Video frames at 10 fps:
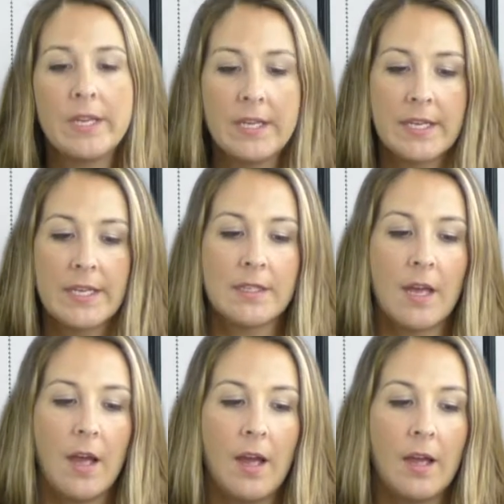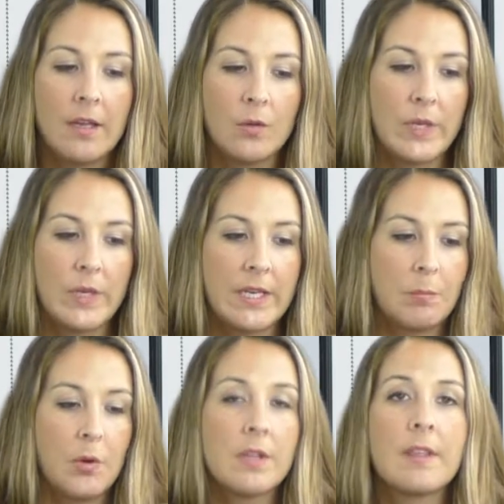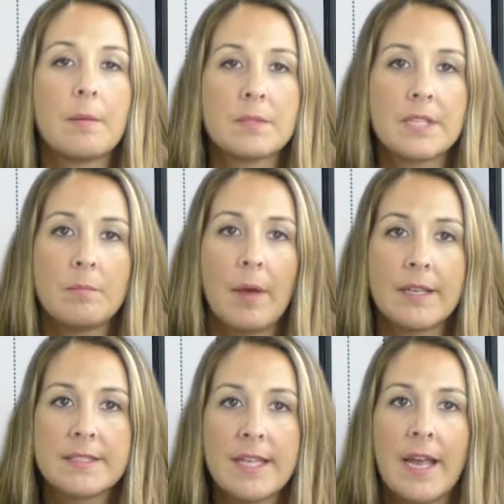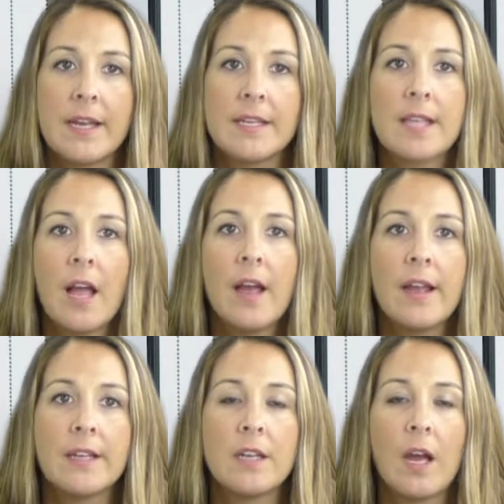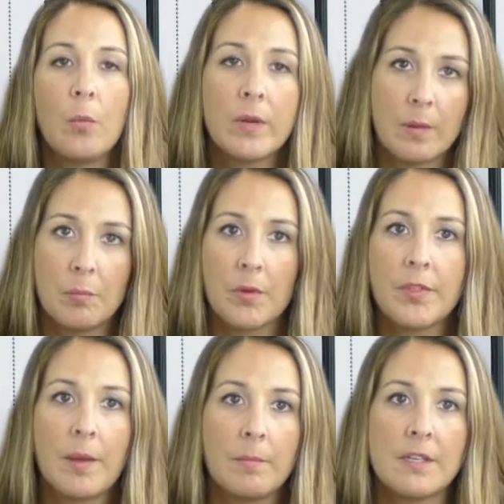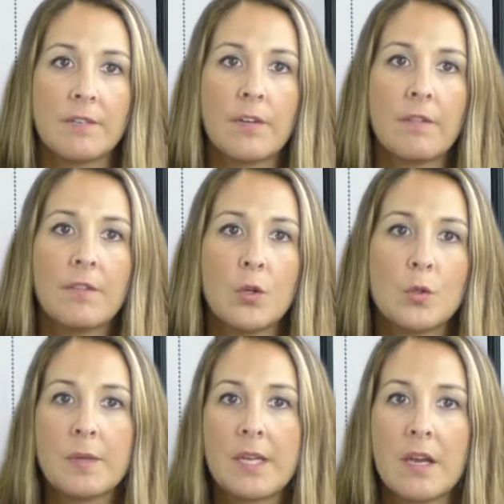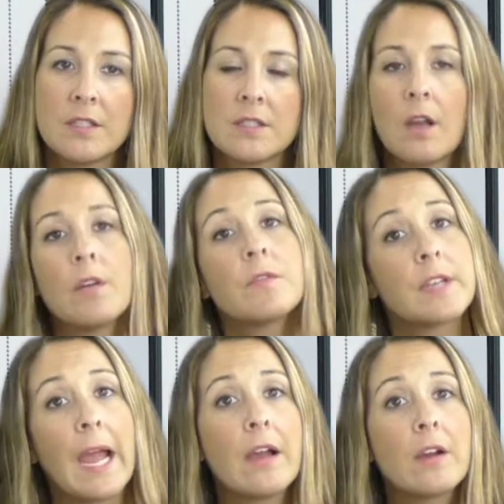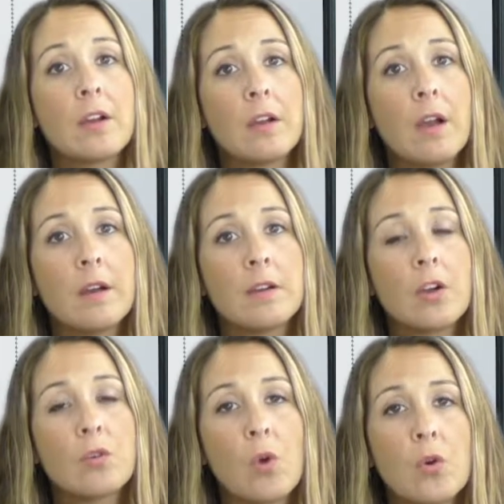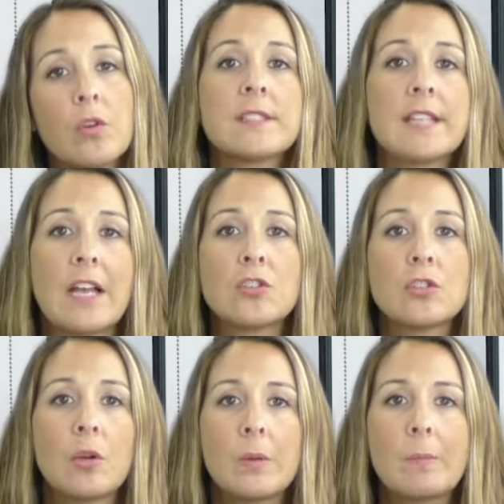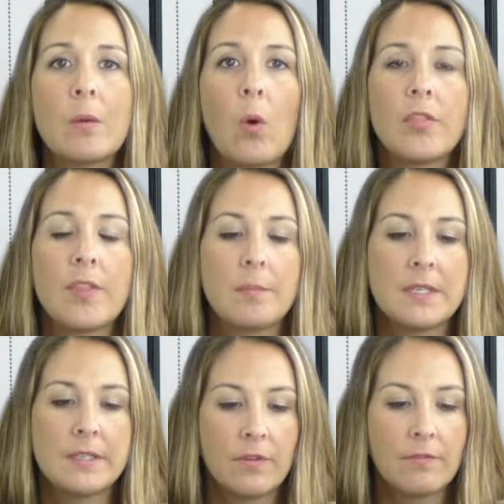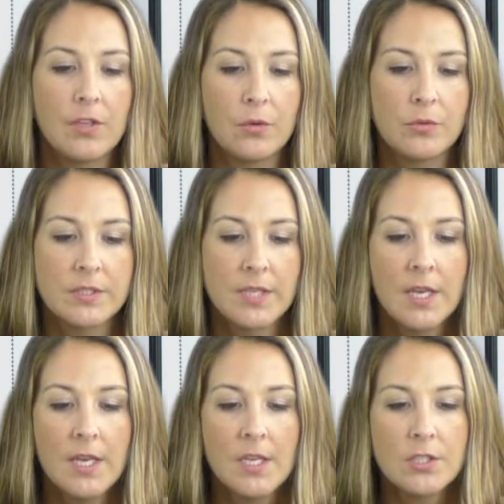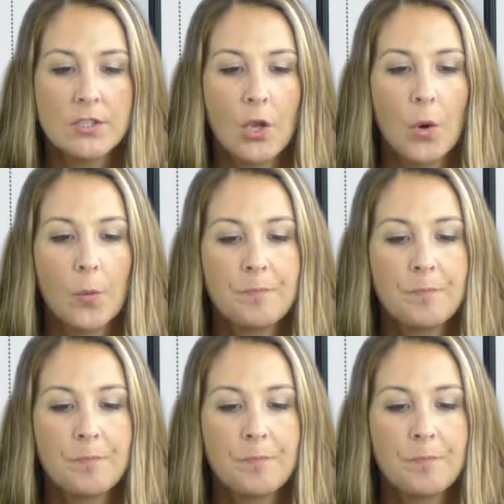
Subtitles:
can put them side by side. We can put them in different views because of coronal and sagittal. We might want them in different views. So